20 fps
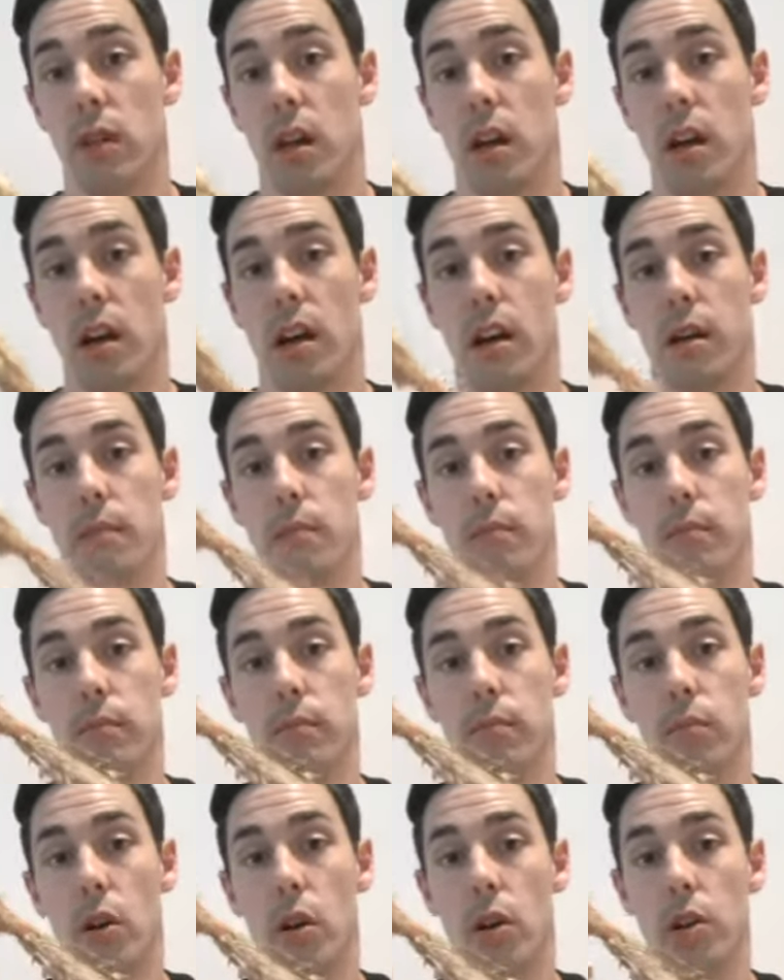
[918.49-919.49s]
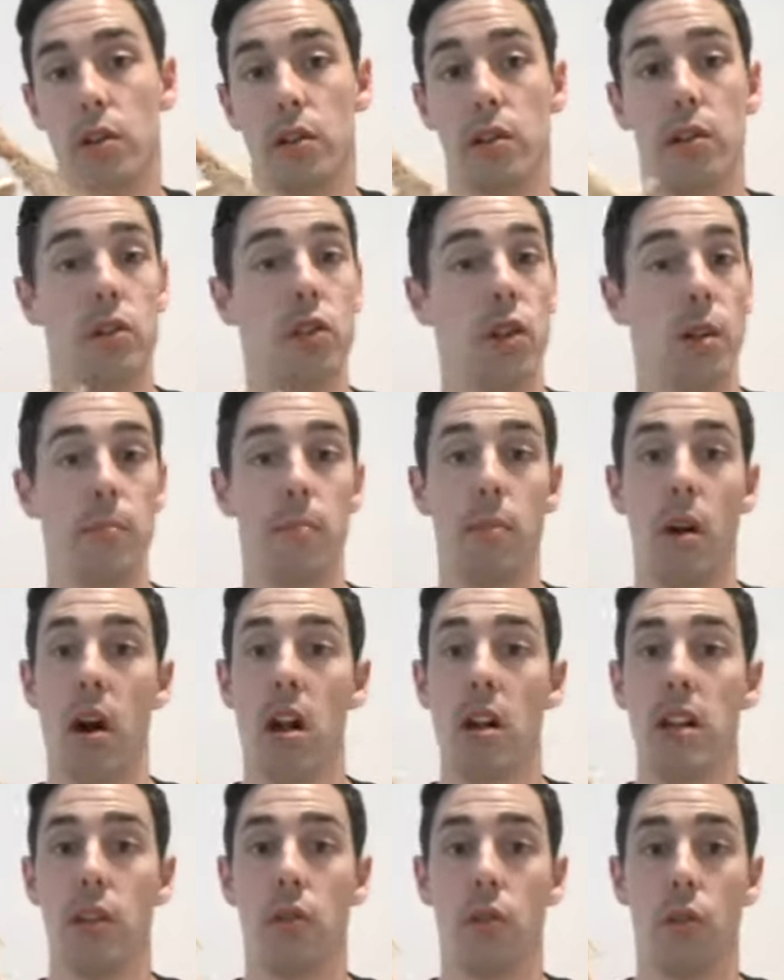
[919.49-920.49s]
on John
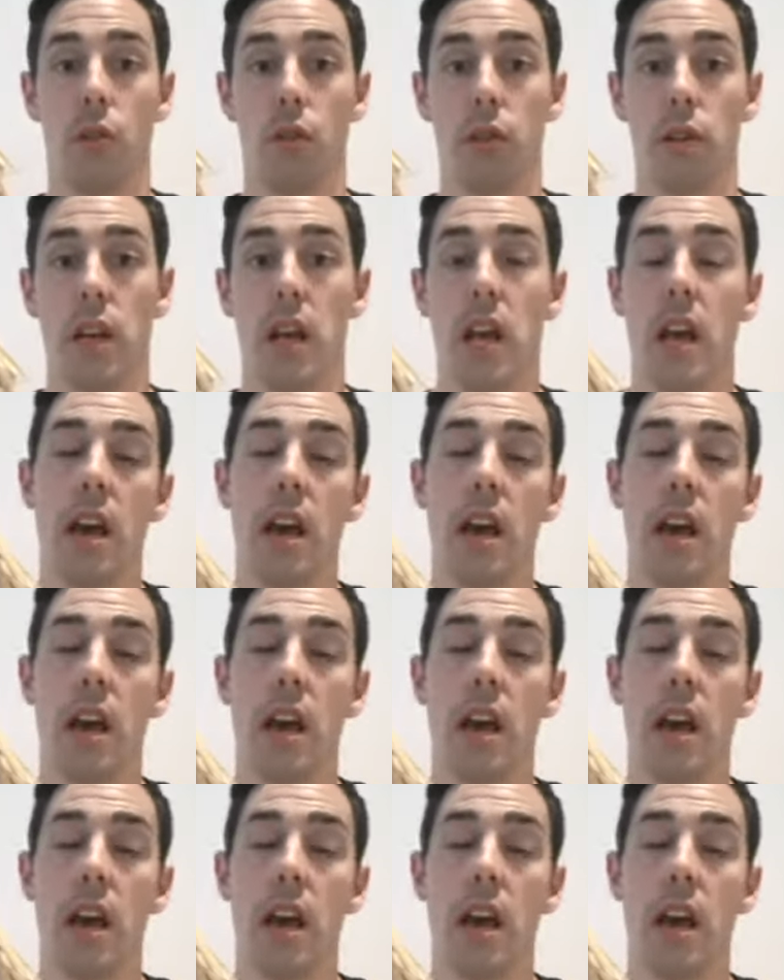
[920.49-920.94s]
Barleycorn.